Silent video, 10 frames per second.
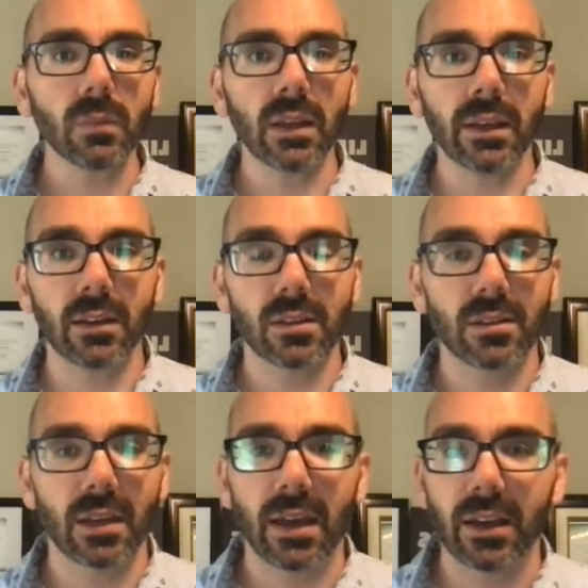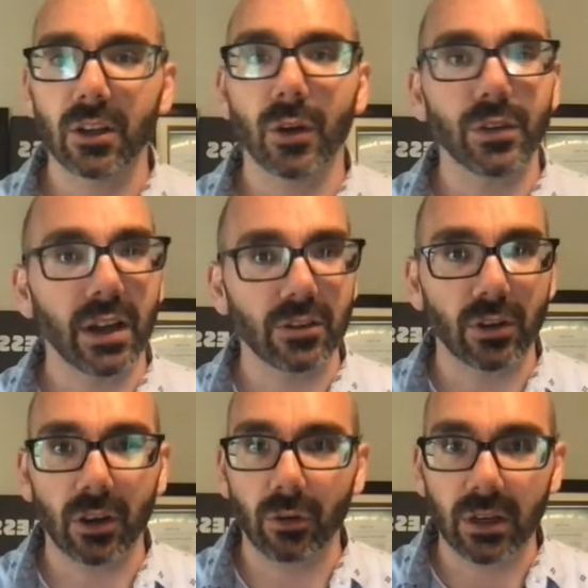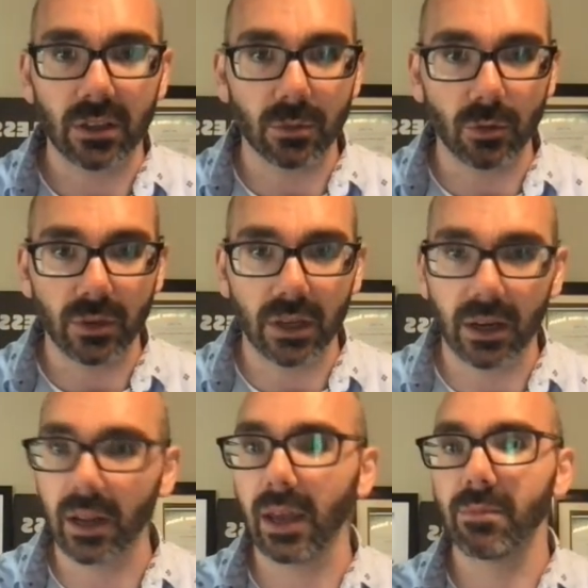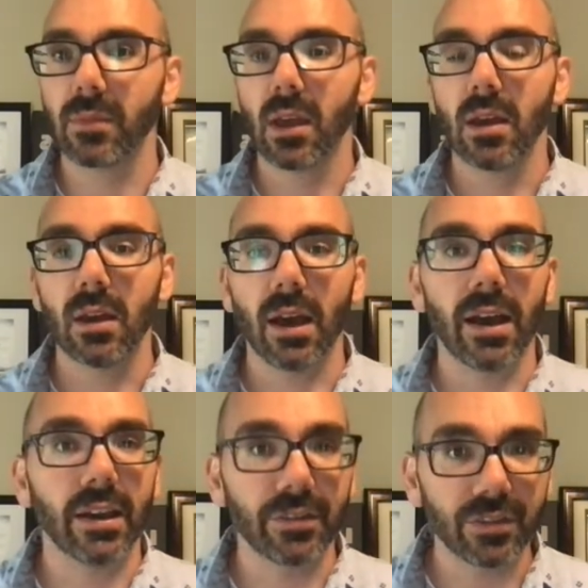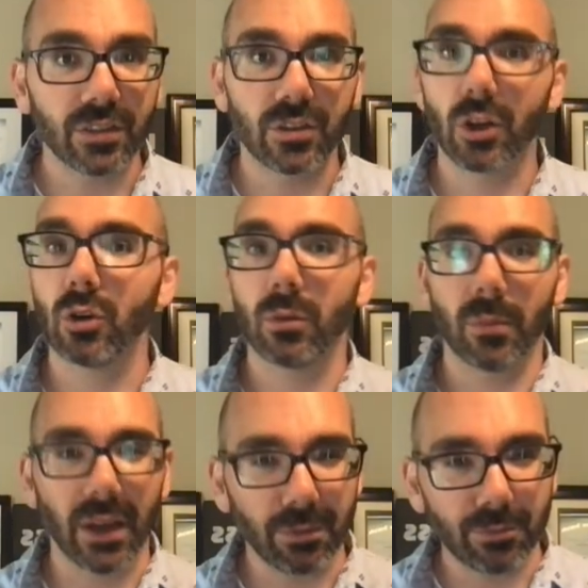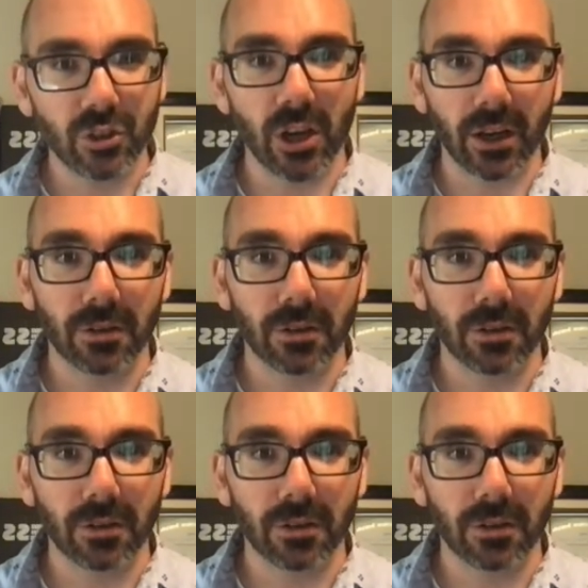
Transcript: is, uh, you know, did I drink a green smoothie today? Uh, if so, I'm like, check,